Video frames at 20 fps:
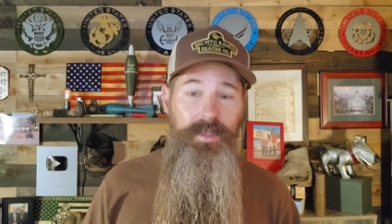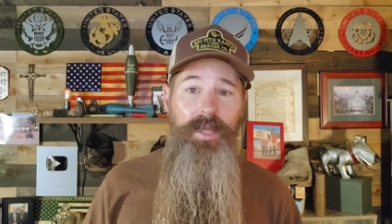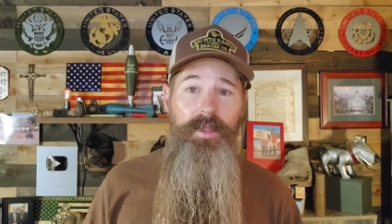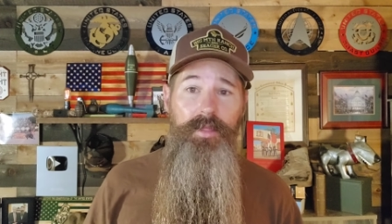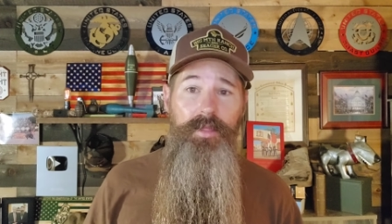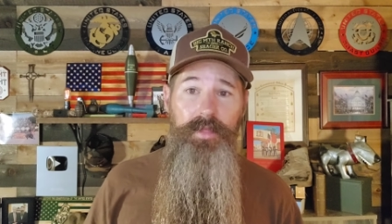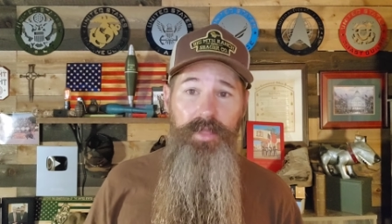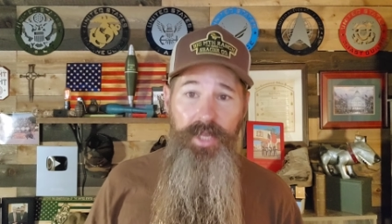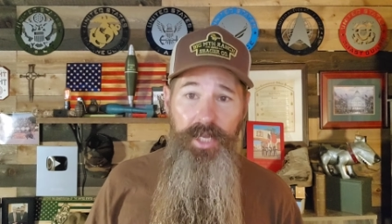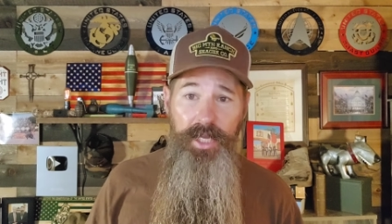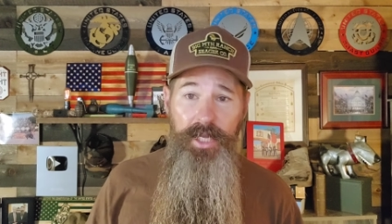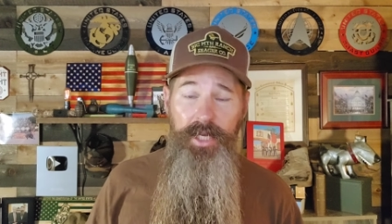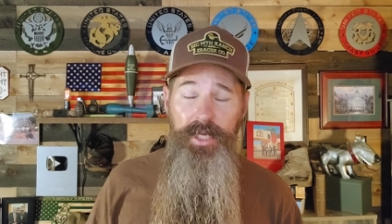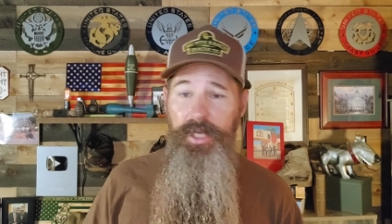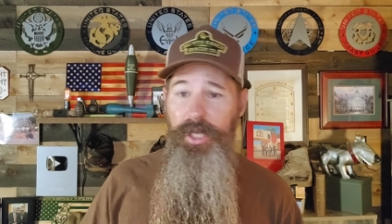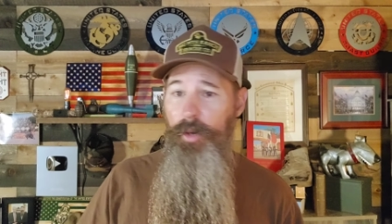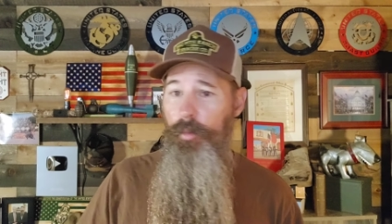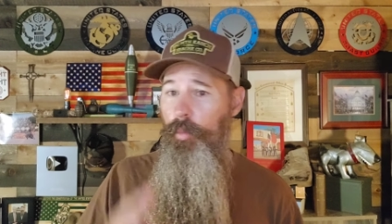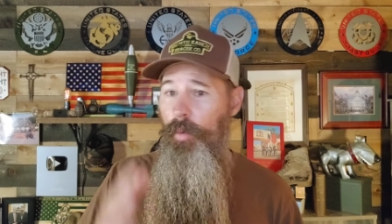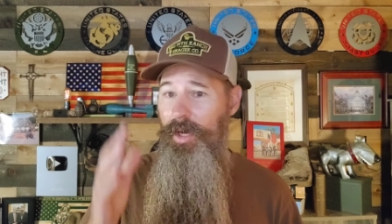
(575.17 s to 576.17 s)
Then
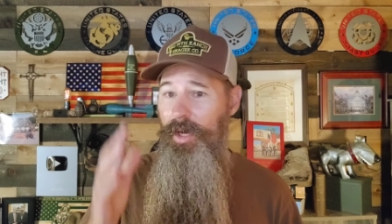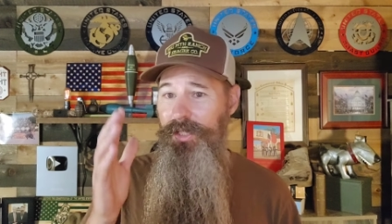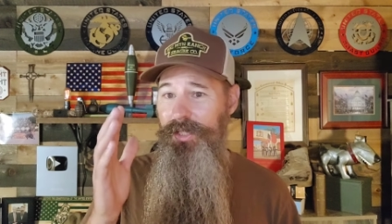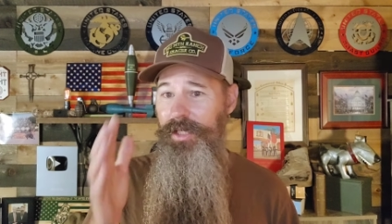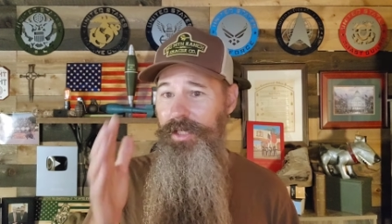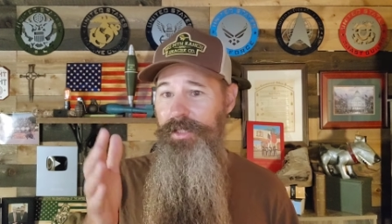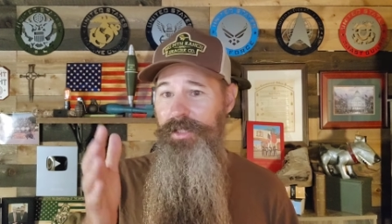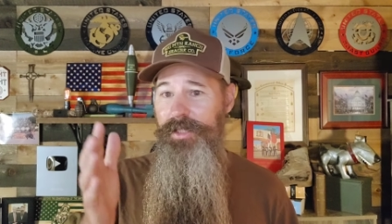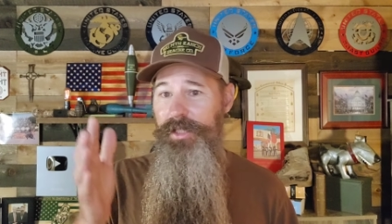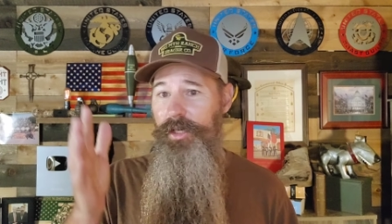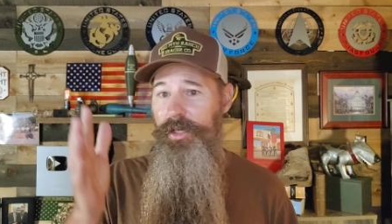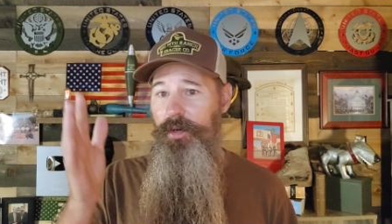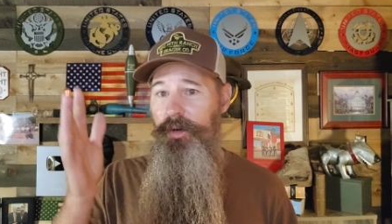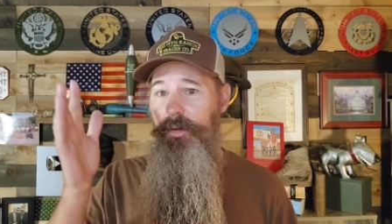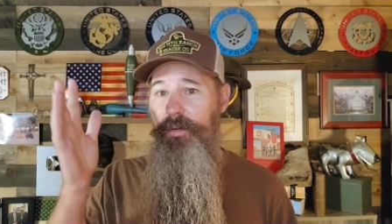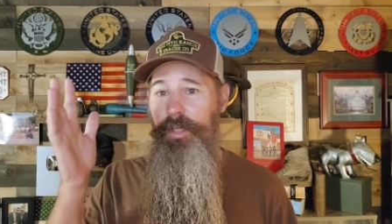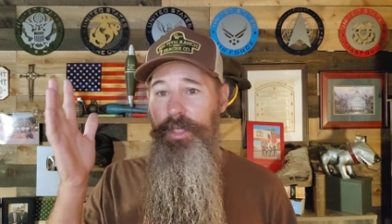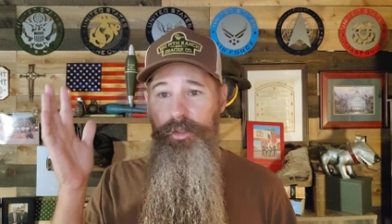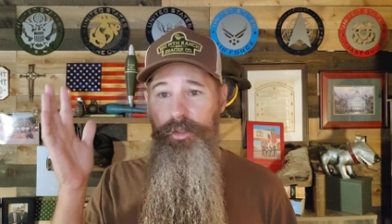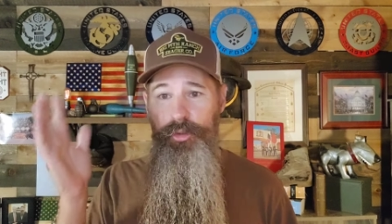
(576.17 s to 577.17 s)
it wasn't
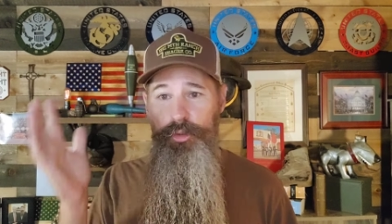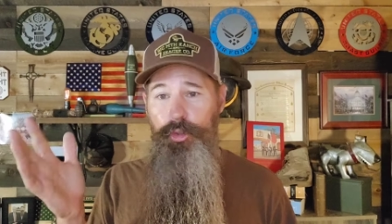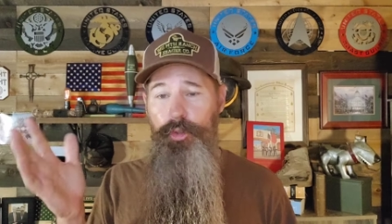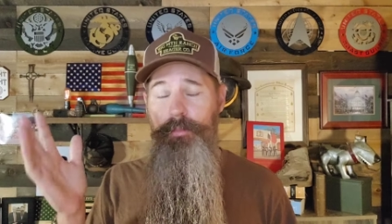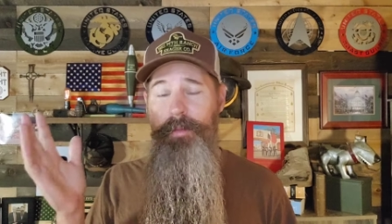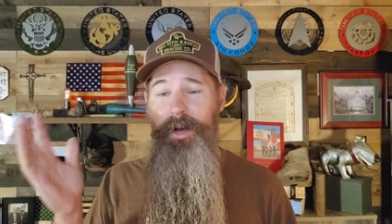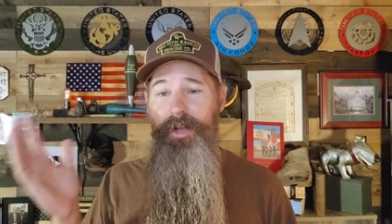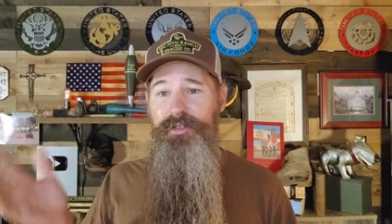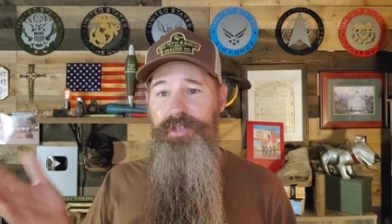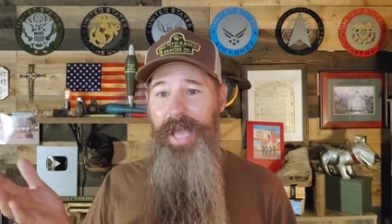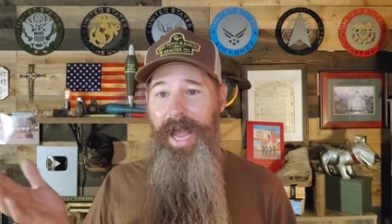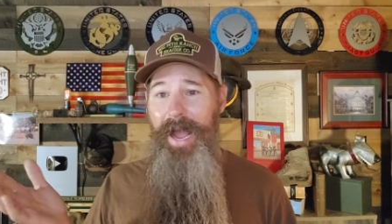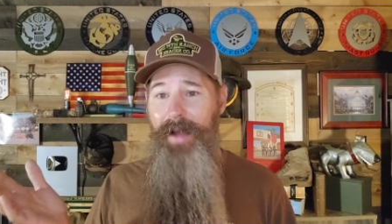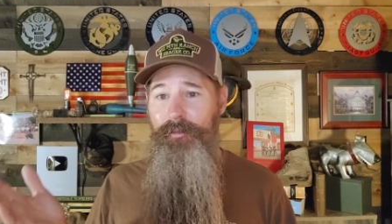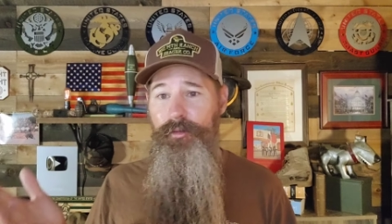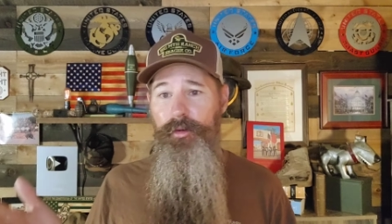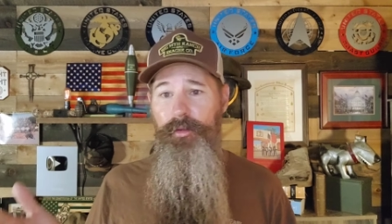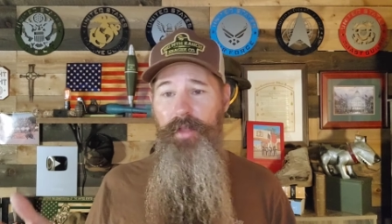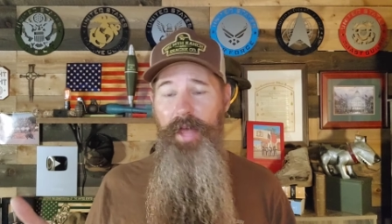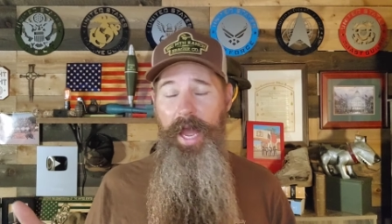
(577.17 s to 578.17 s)
until two months
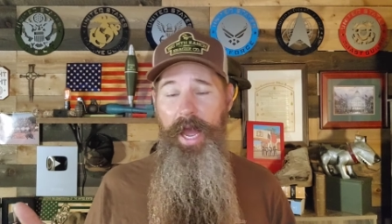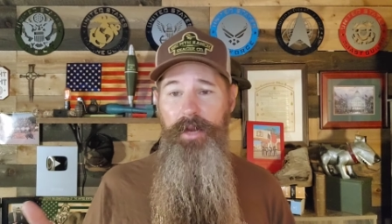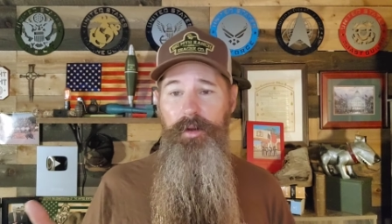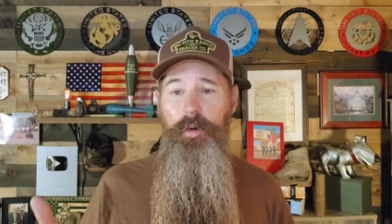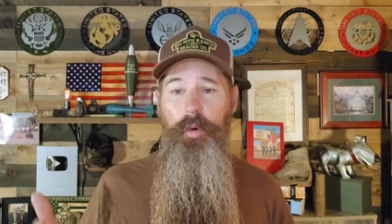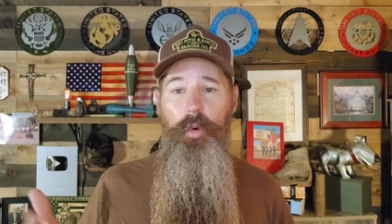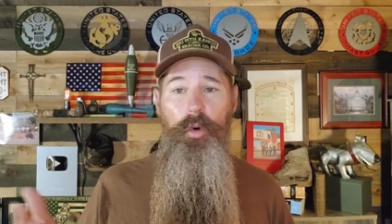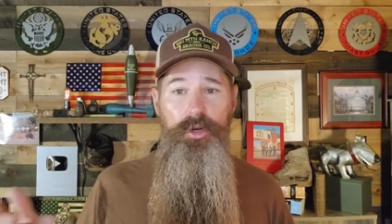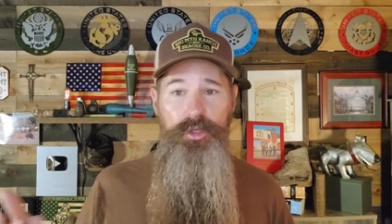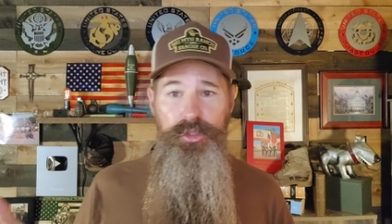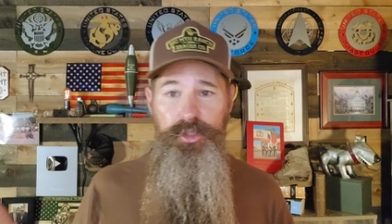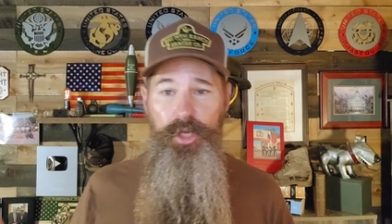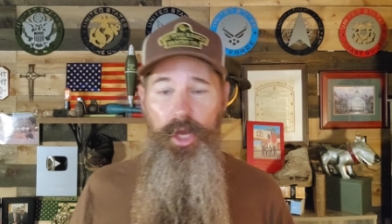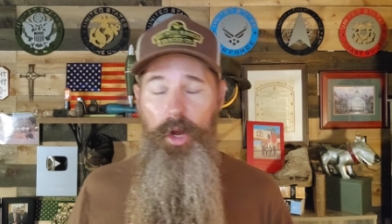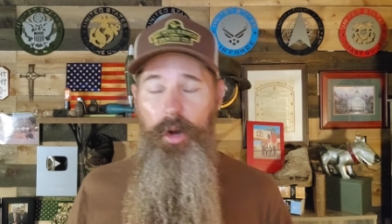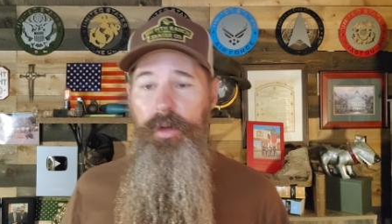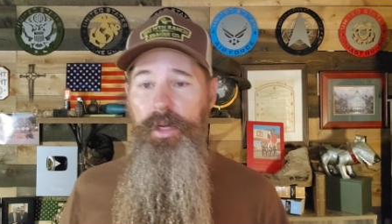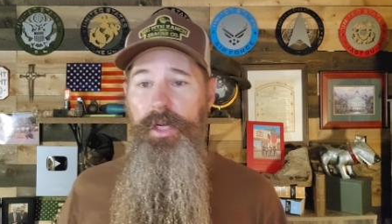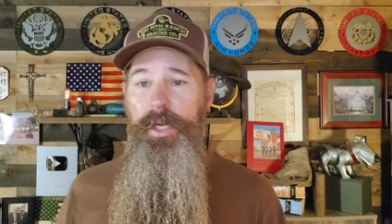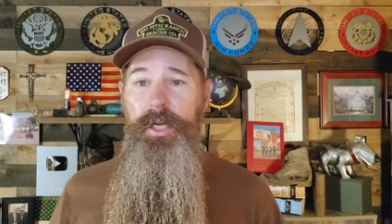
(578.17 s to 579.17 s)
after that or
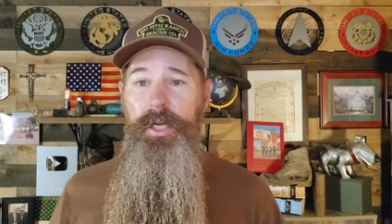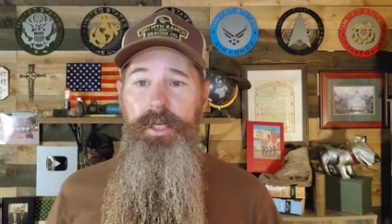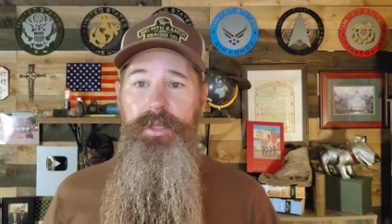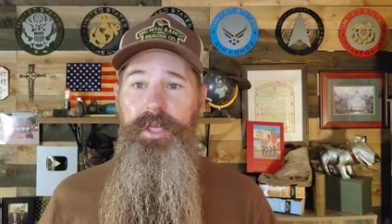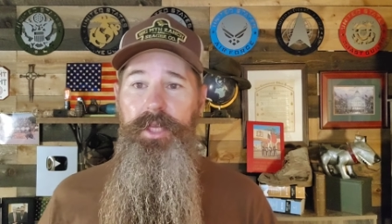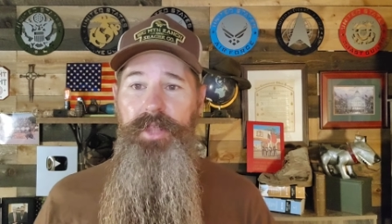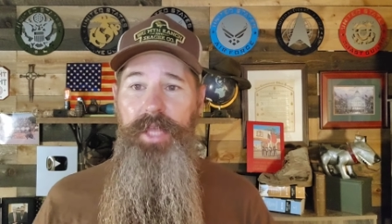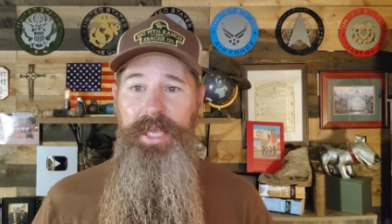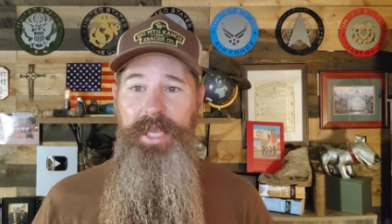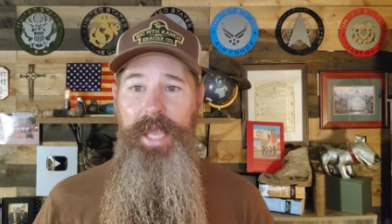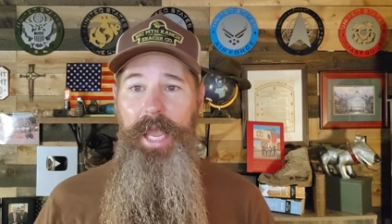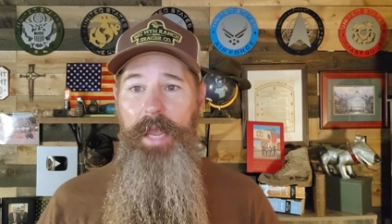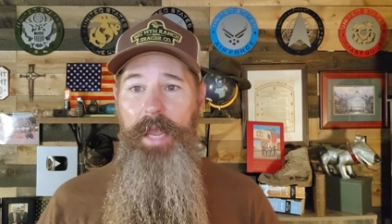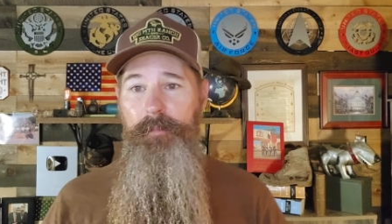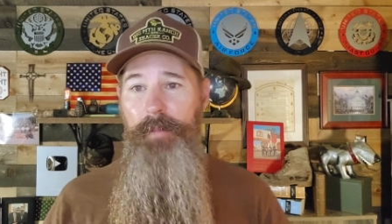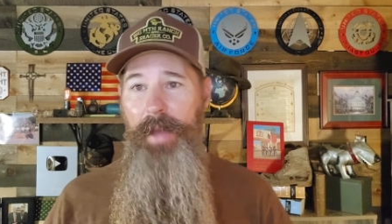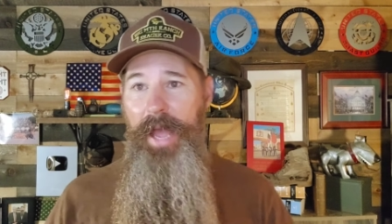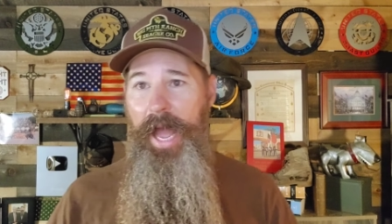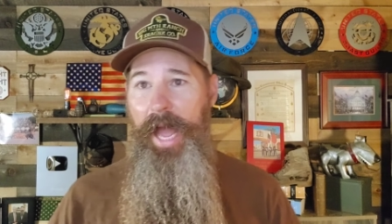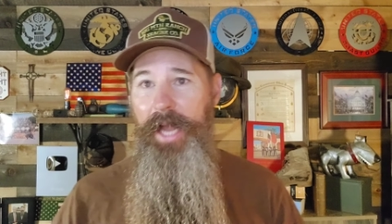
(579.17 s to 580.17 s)
so that they came
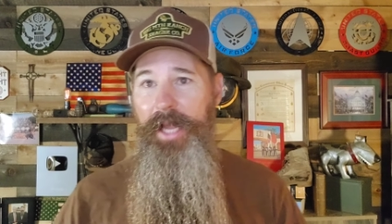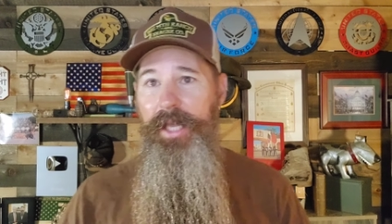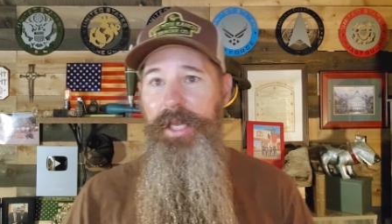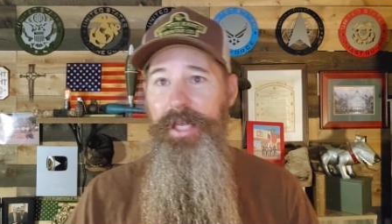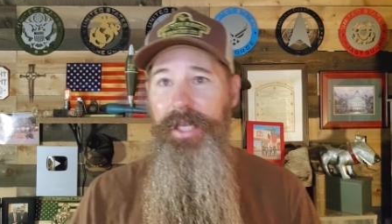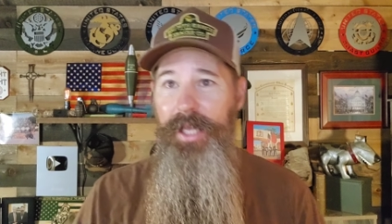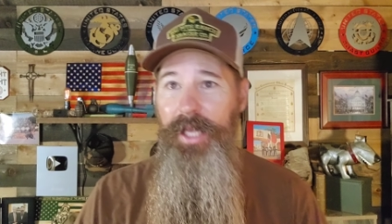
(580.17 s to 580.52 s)
back,